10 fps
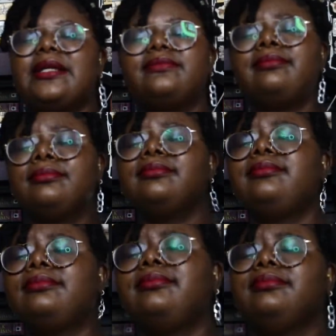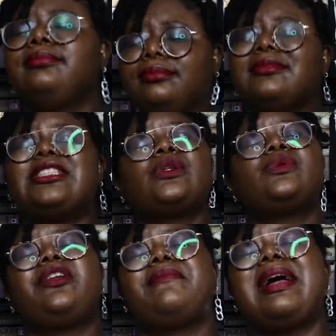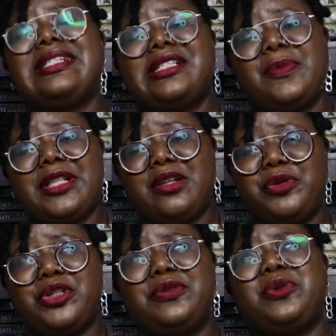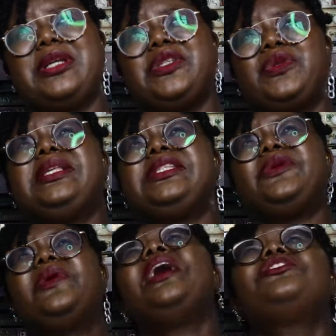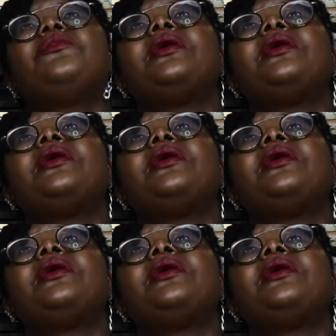-mm -mm this was one of my anticipated books of 2021, you